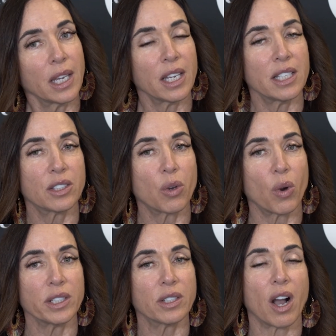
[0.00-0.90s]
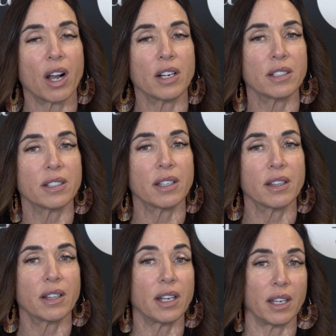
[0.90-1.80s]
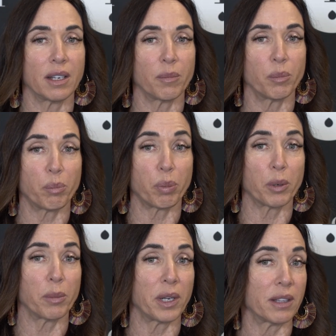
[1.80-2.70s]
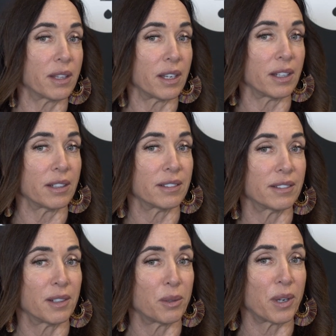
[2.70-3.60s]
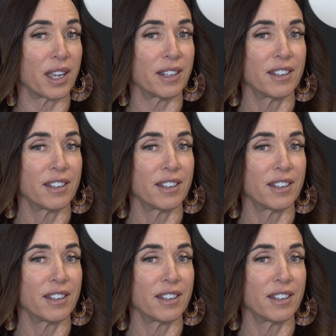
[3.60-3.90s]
is going to cause thinning, permanent thinning. Okay.